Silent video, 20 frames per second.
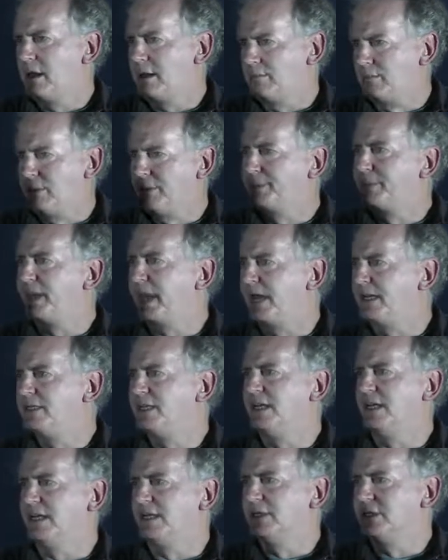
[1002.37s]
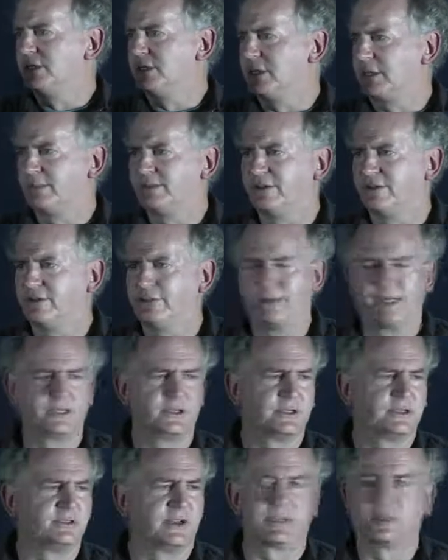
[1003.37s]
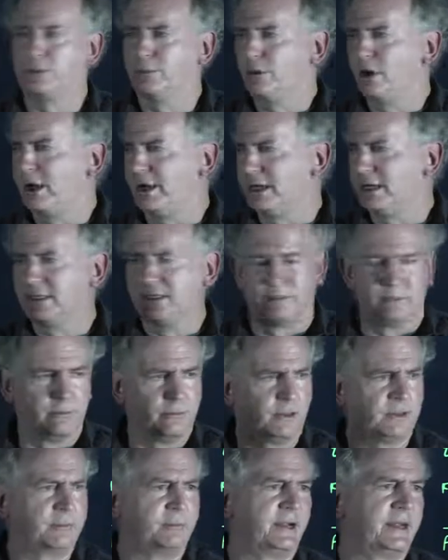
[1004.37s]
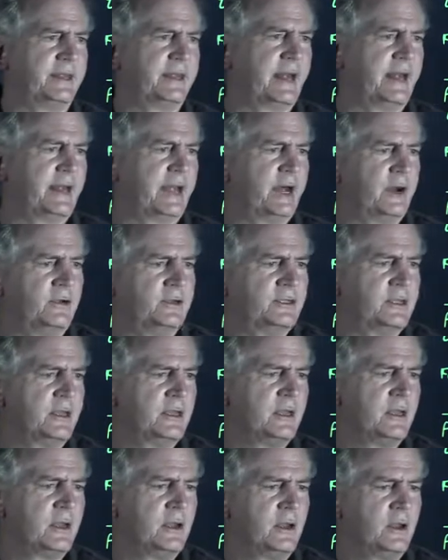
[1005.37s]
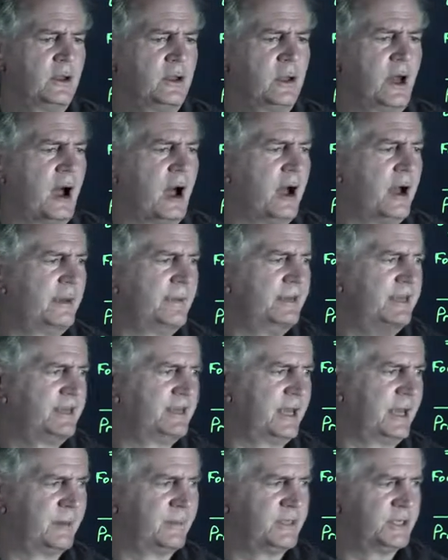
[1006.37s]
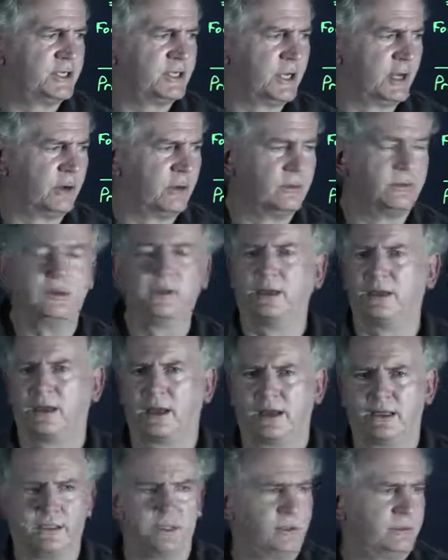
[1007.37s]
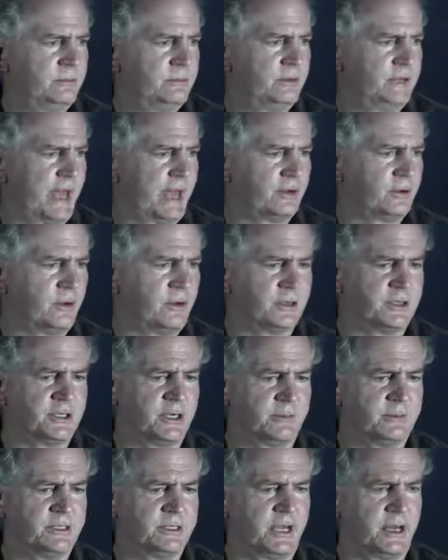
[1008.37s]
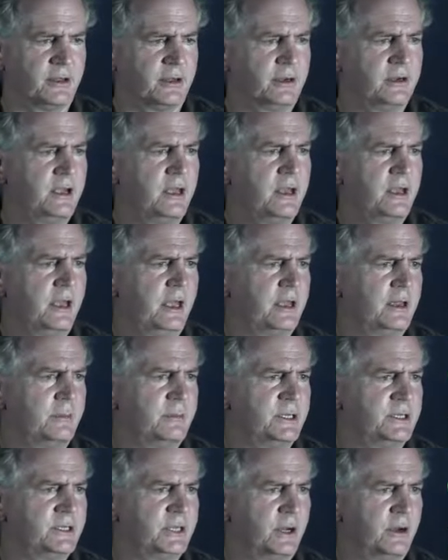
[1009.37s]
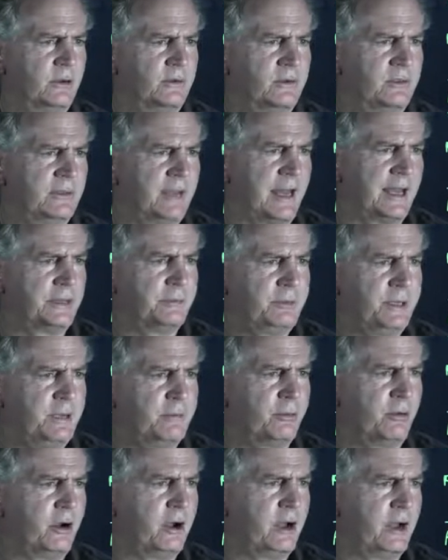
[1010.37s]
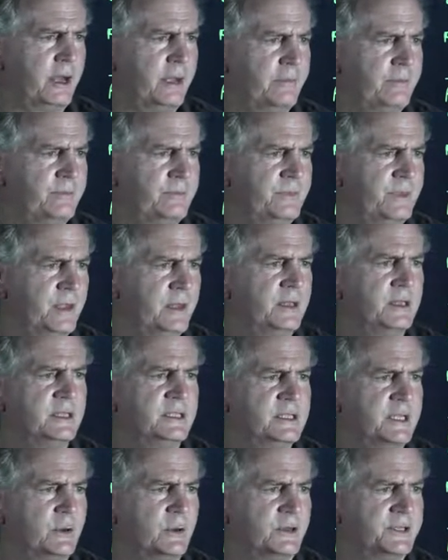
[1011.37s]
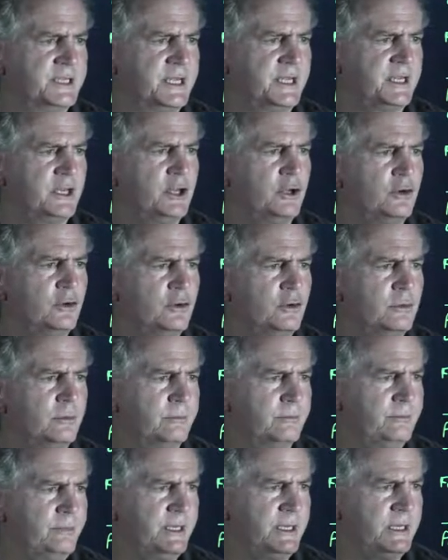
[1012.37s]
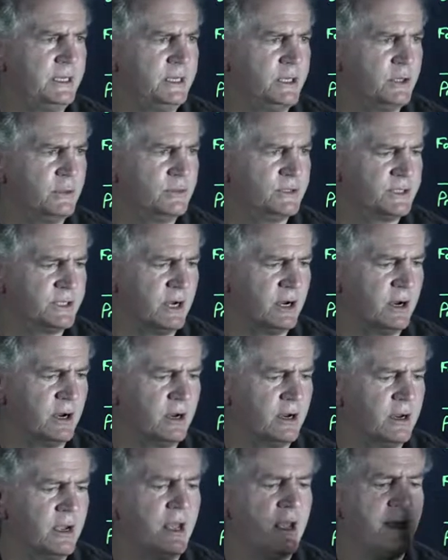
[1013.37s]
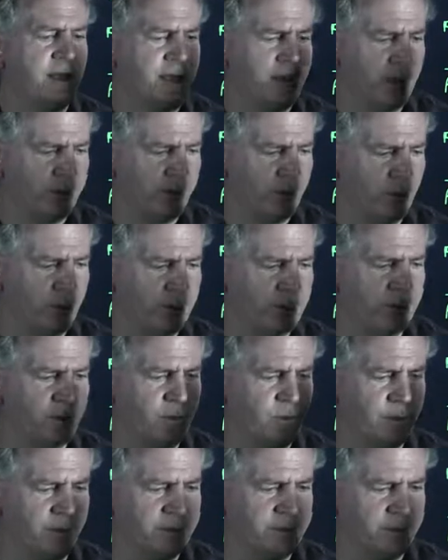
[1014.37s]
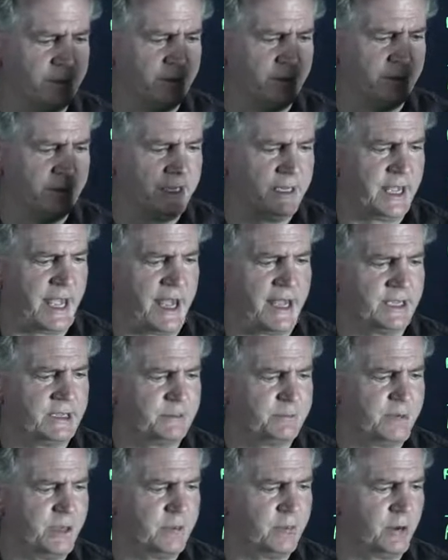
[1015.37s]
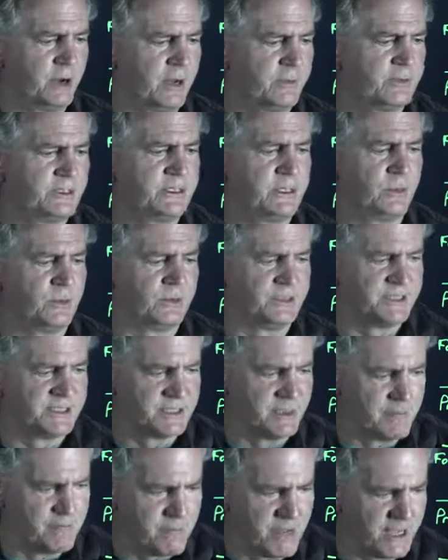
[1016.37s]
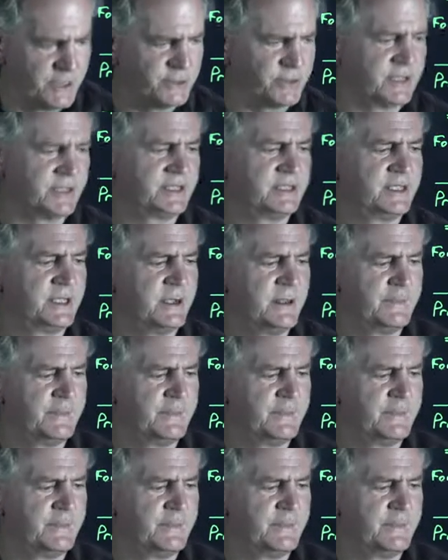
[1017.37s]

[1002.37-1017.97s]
multiplication is in terms of a matrix vector product and multiply that out, uh, it can be shown, and you gather all the terms together, it can be shown that p prime is equal to q p q star can be written quite simply as p prime is equal to some matrix